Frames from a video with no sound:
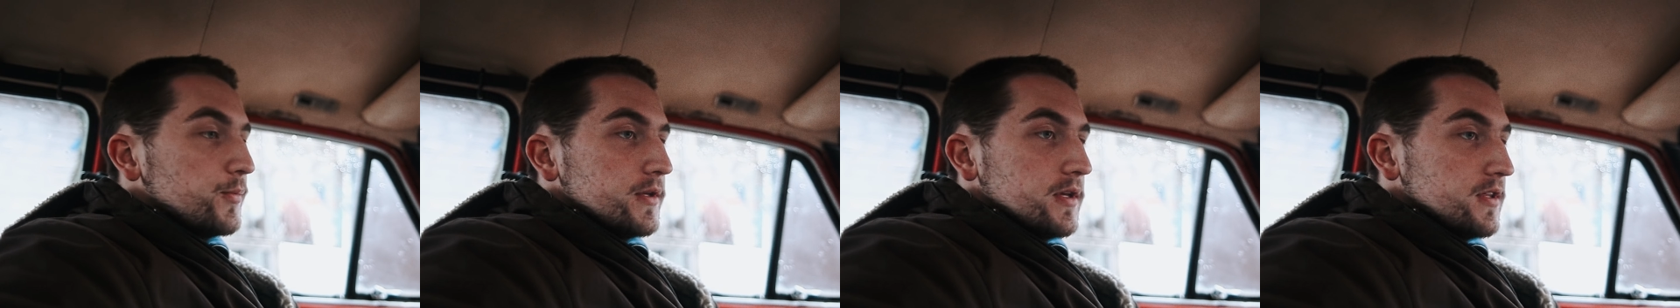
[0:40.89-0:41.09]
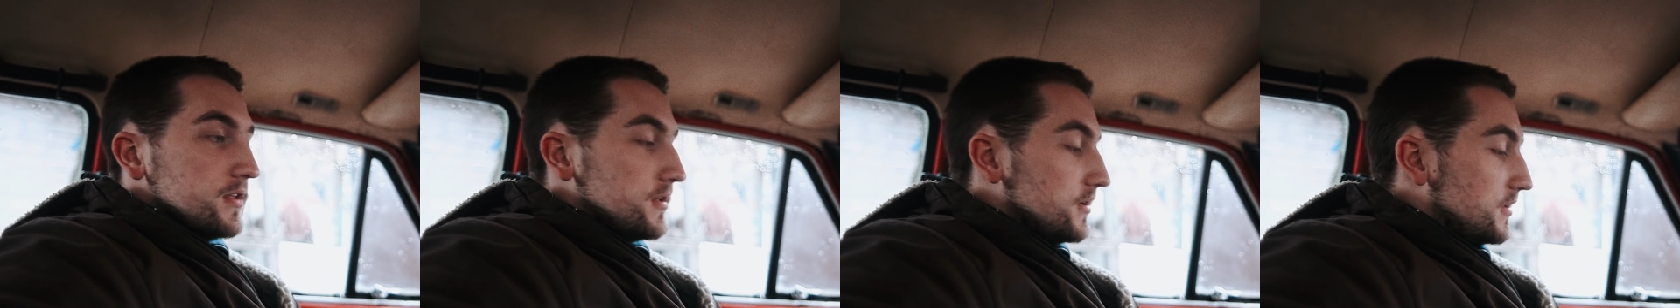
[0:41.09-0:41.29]

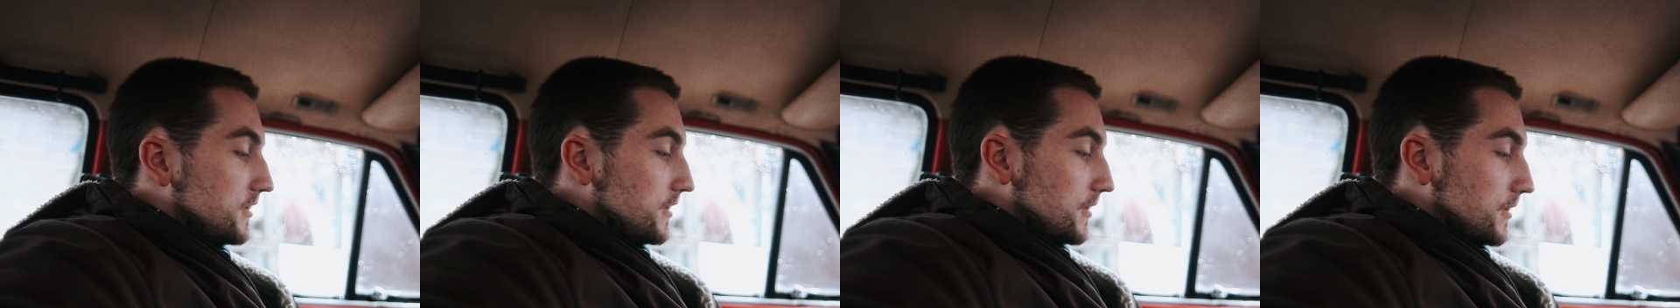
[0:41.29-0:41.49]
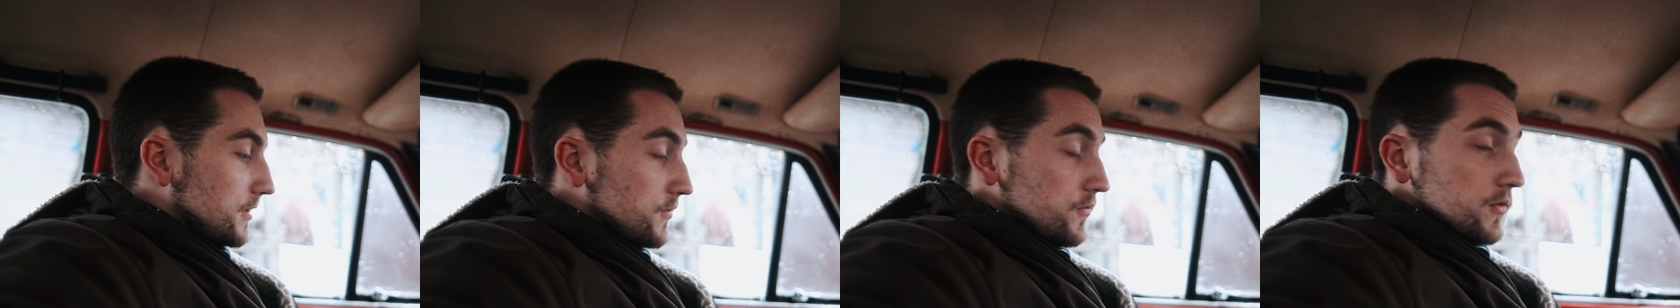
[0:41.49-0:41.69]
What if
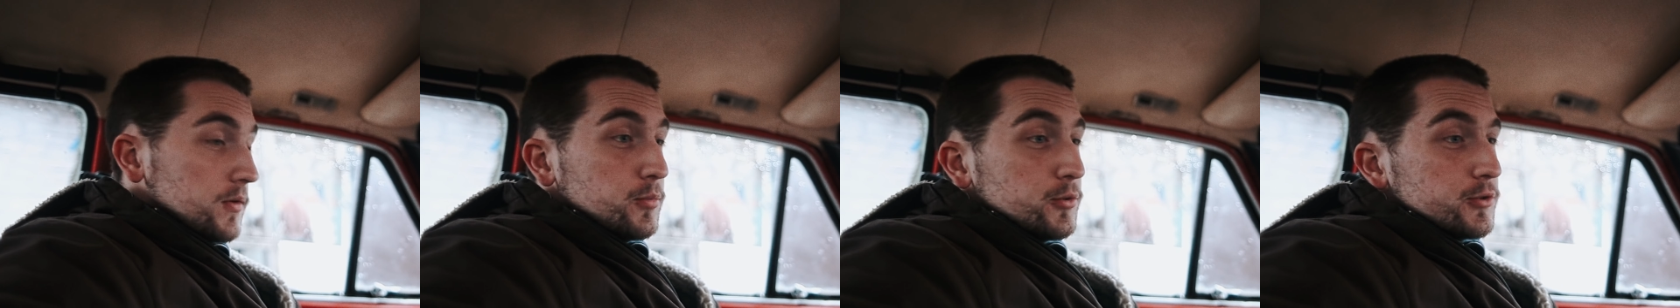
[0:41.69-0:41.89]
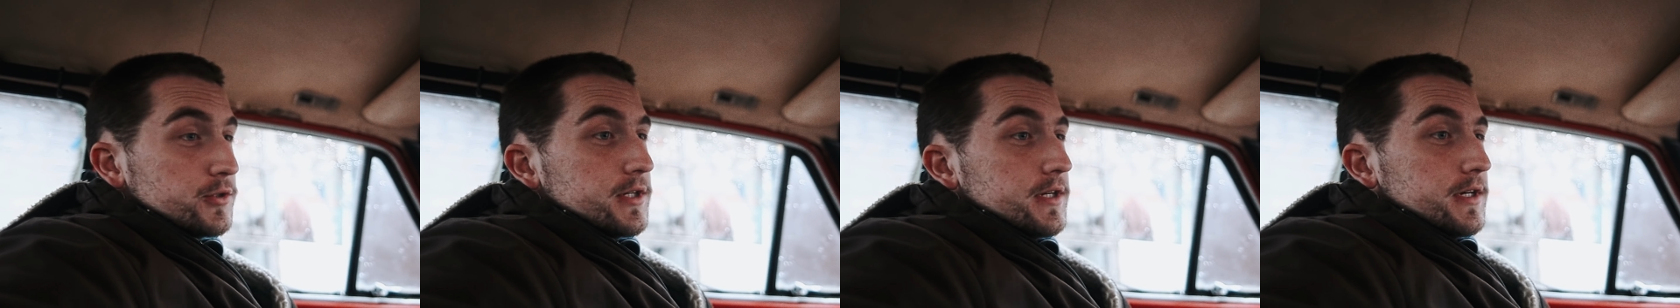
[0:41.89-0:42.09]
I
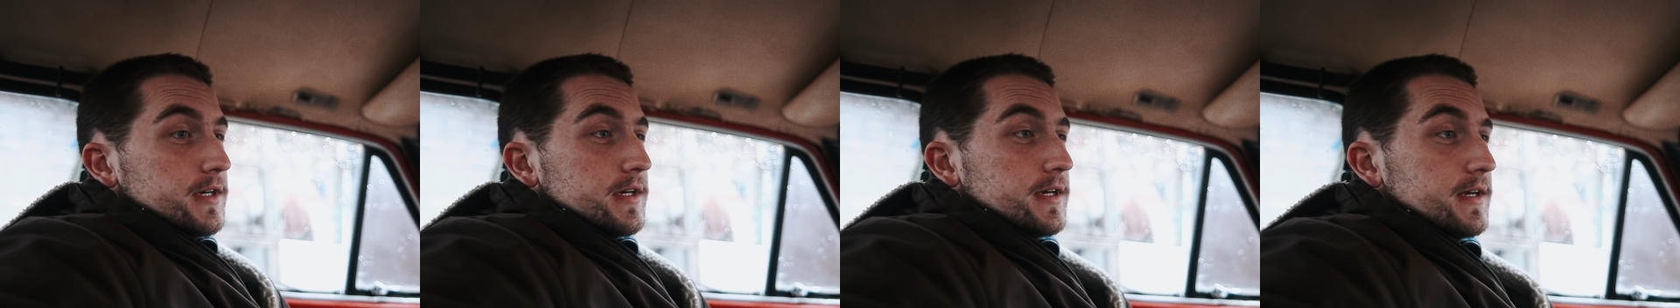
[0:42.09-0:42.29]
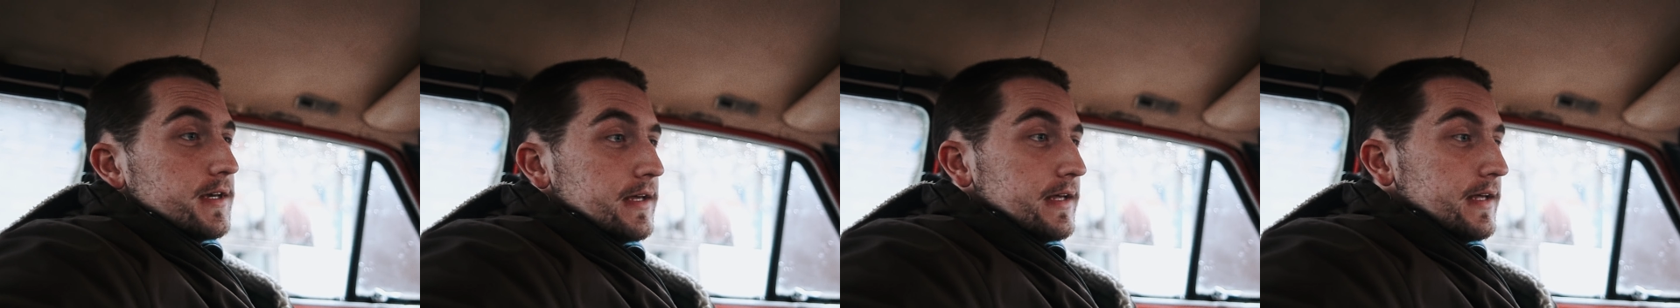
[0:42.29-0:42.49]
make
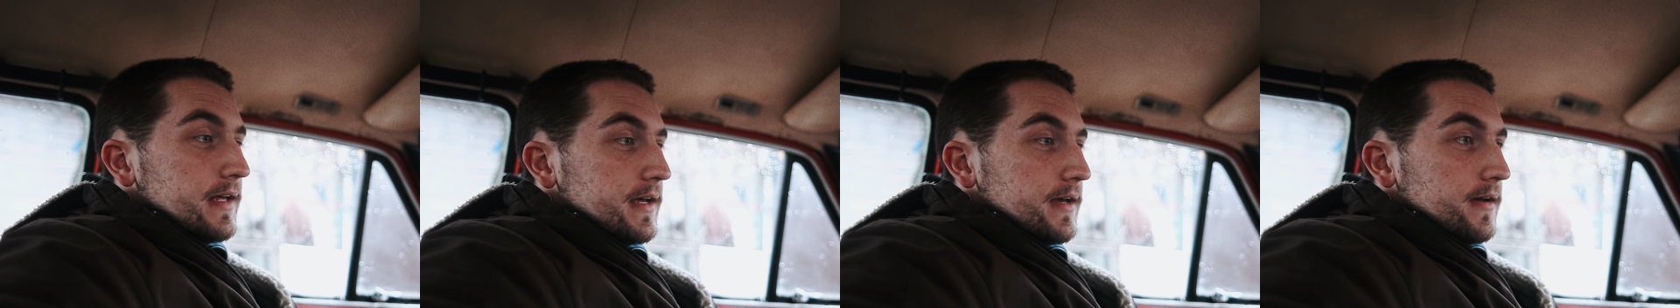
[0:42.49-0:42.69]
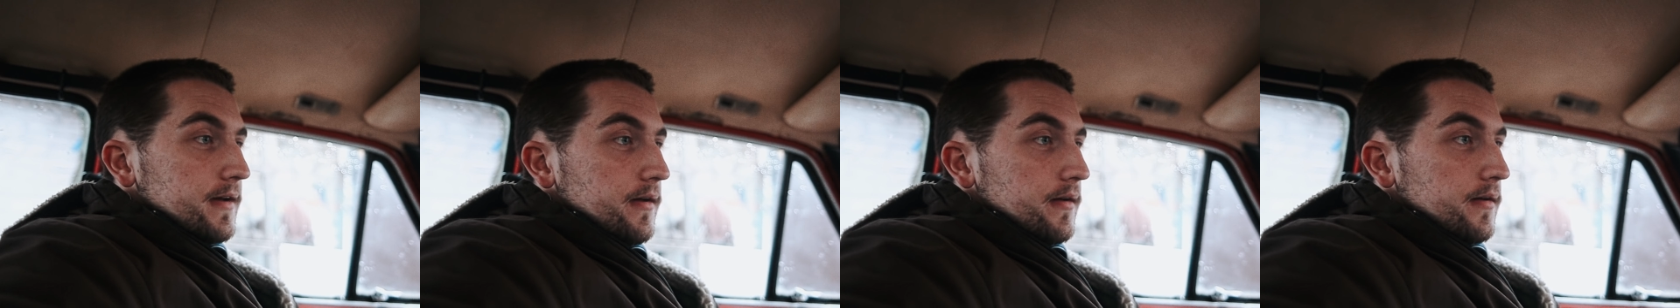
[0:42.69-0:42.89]
videos
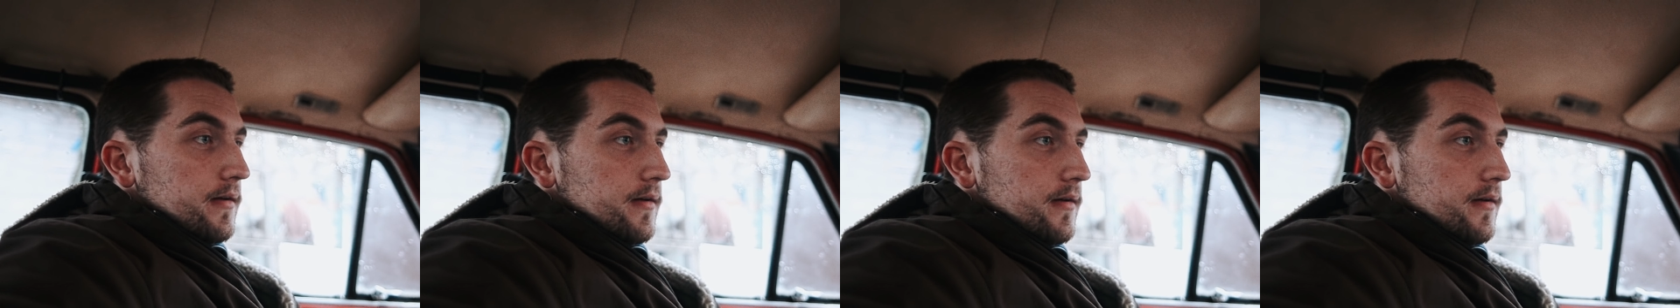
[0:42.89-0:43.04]
about the